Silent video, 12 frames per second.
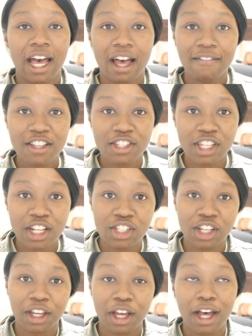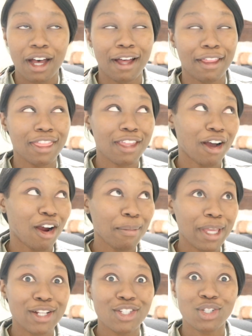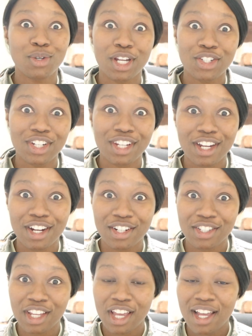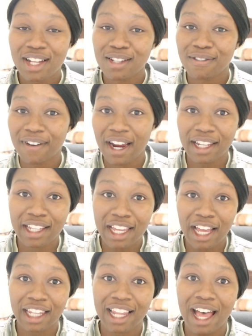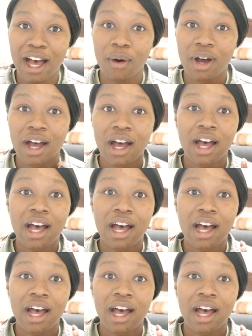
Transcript: Obviously, it took the army 200 years to finally allow